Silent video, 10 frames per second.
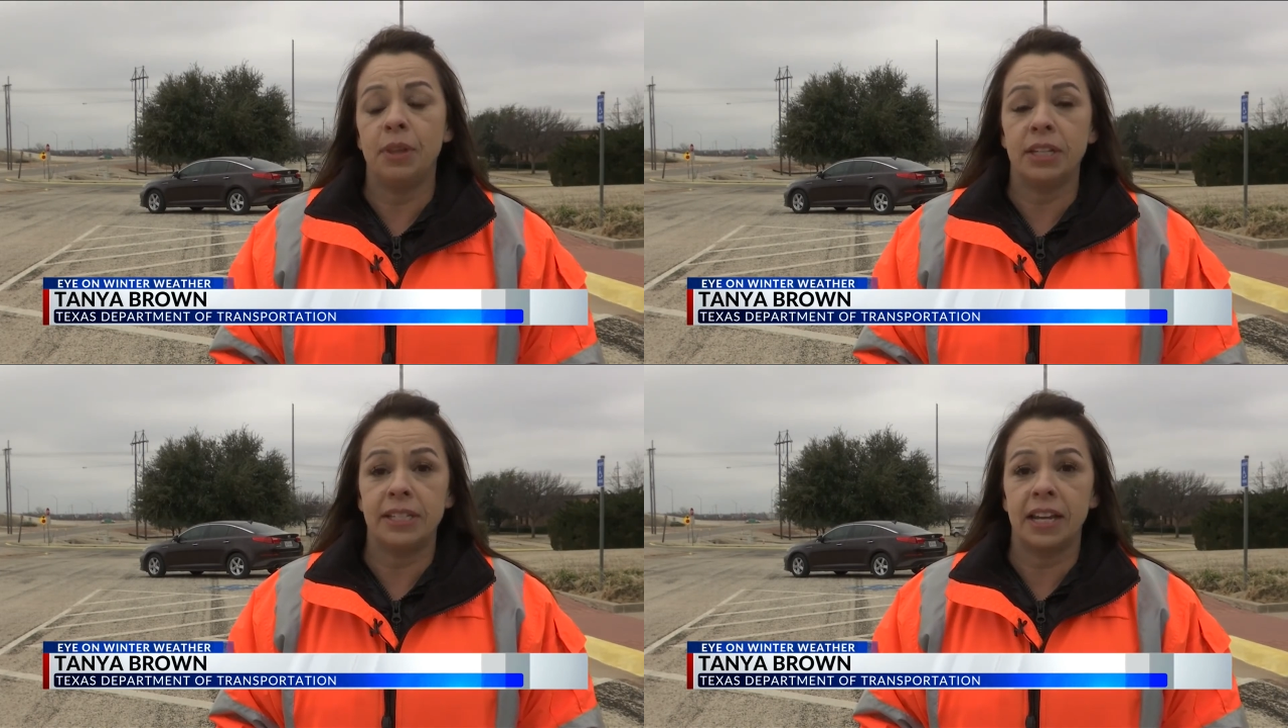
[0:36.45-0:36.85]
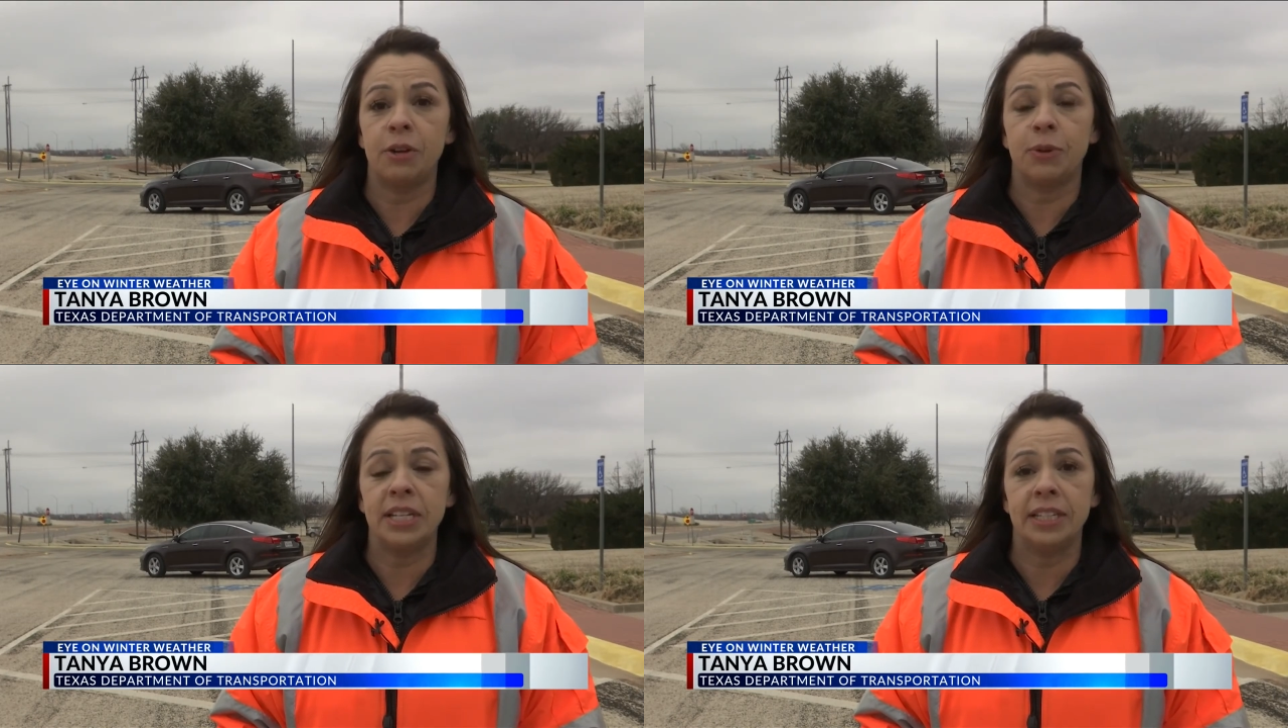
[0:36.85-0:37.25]
the second
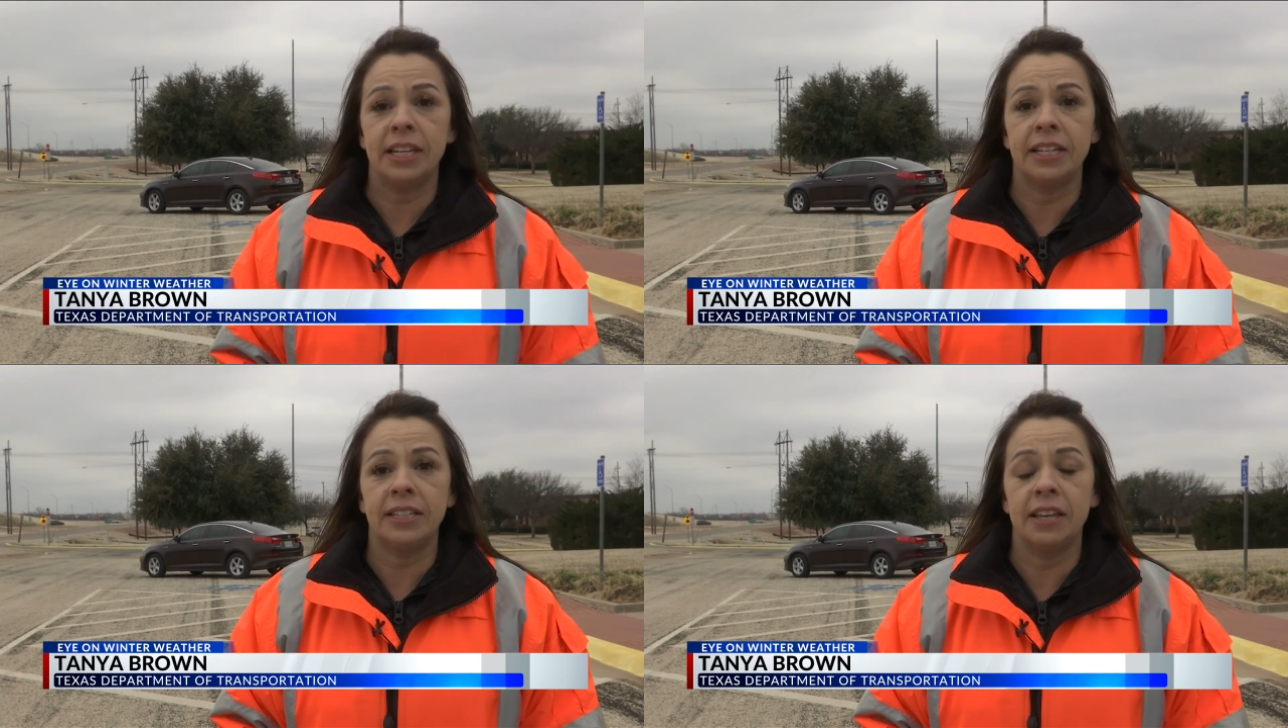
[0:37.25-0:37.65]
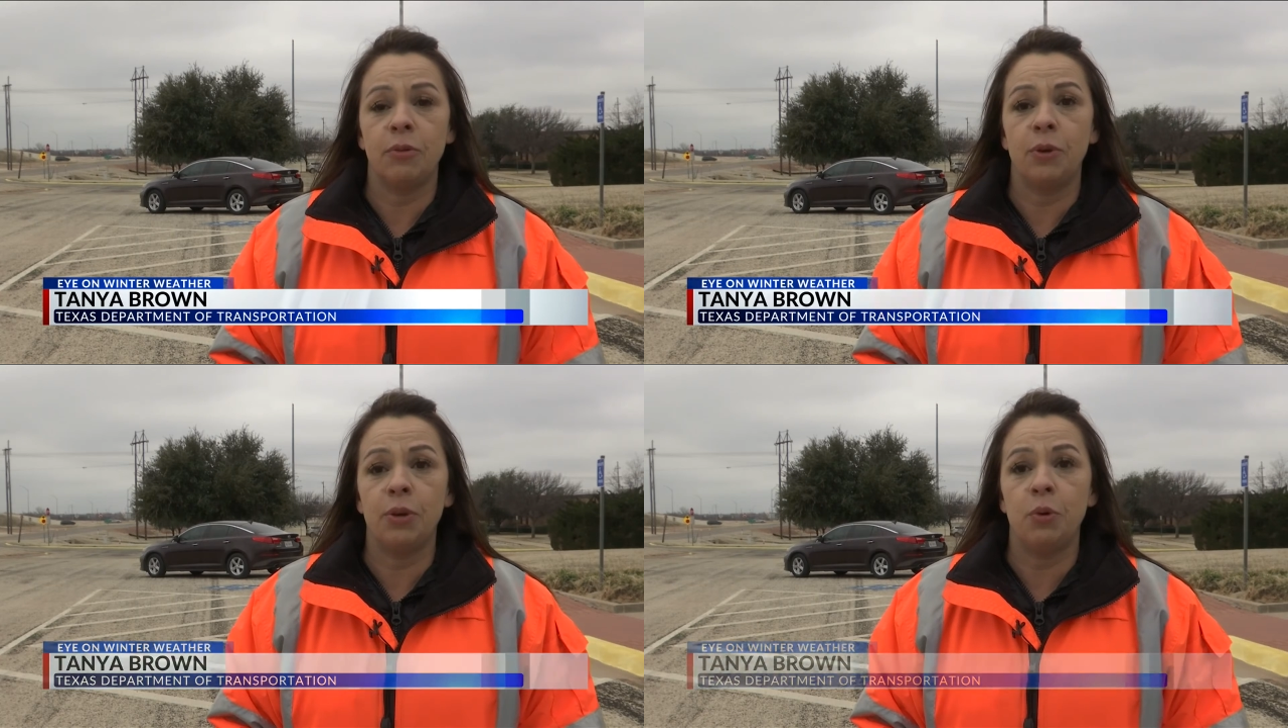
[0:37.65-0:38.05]
reason is that
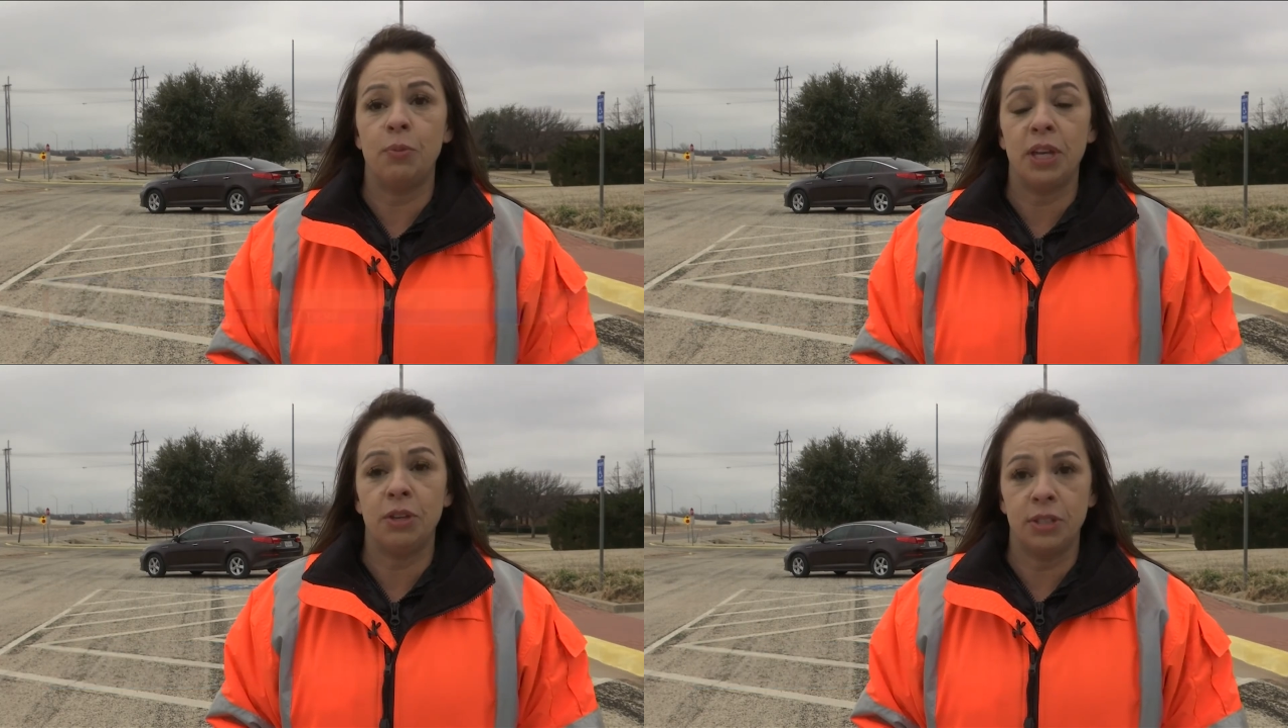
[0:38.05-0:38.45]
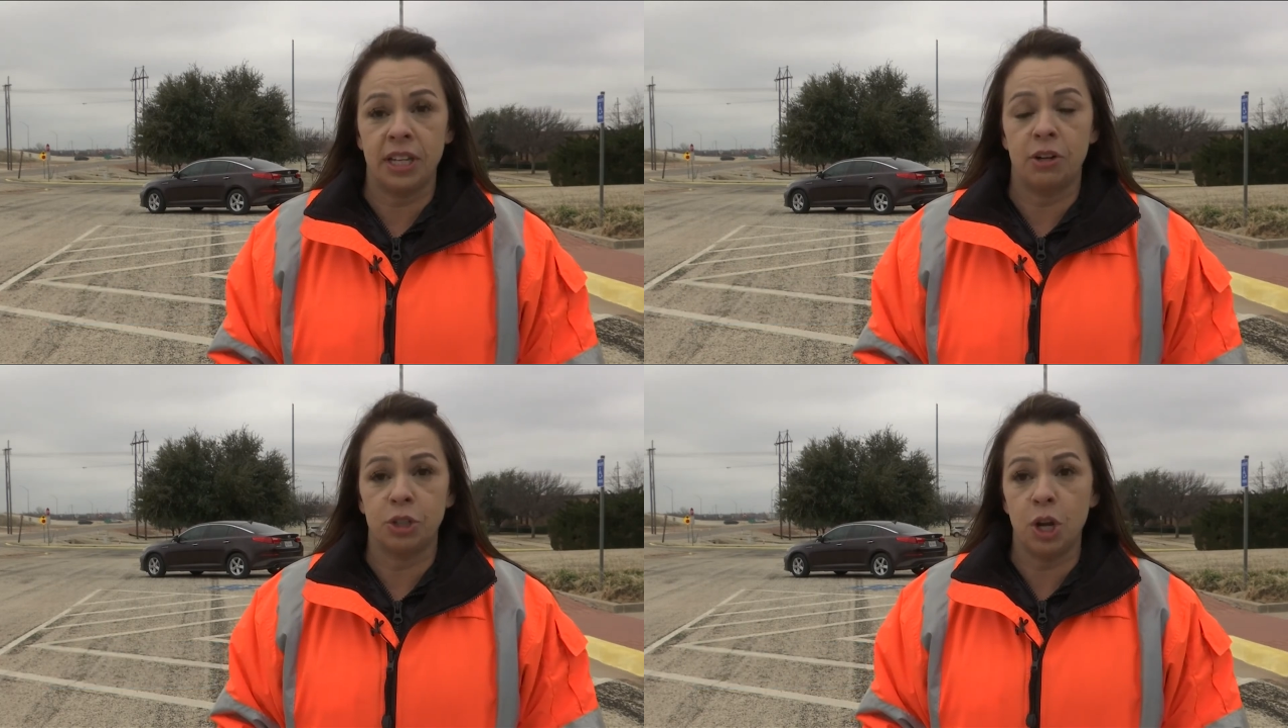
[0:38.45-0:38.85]
we will be using
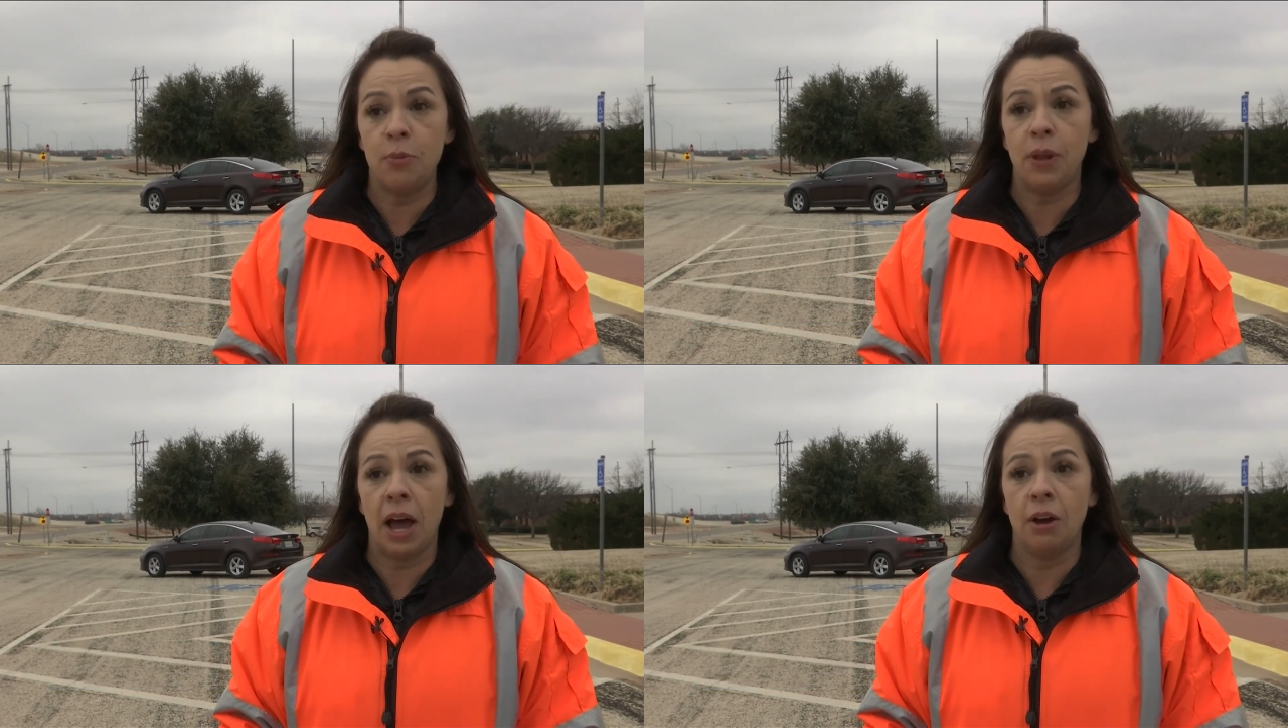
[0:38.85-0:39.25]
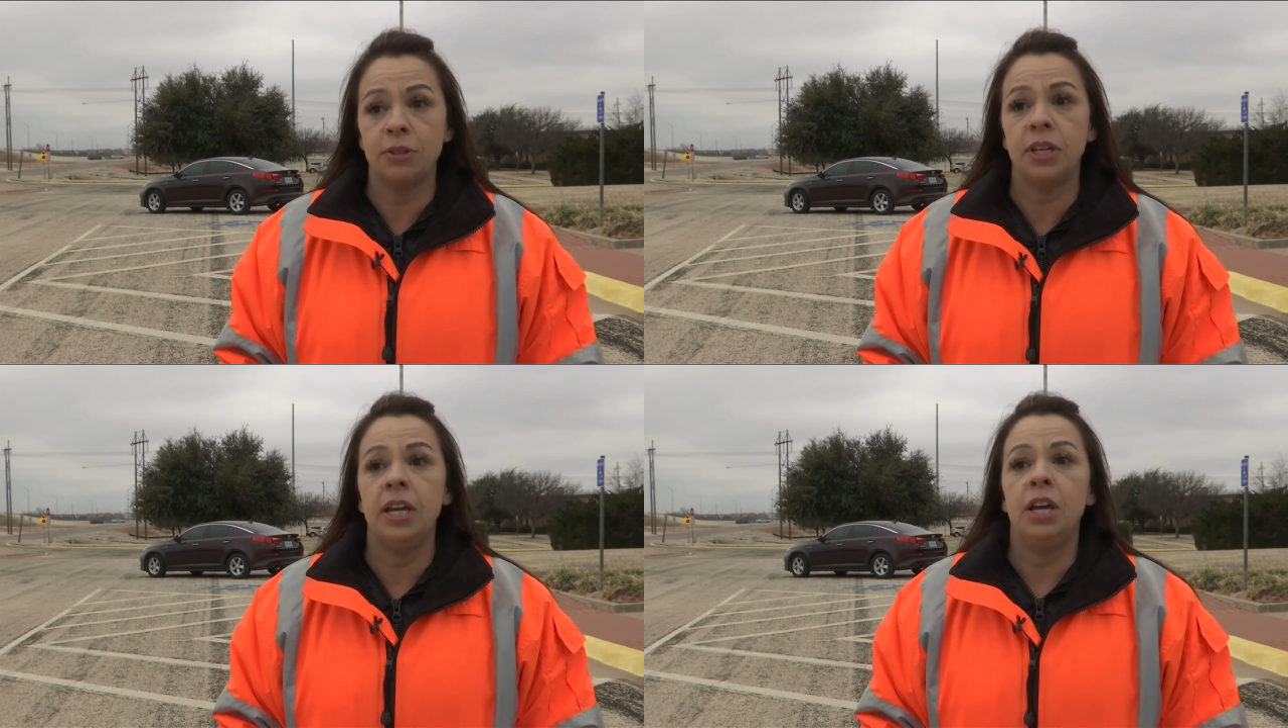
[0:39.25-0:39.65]
our snow plows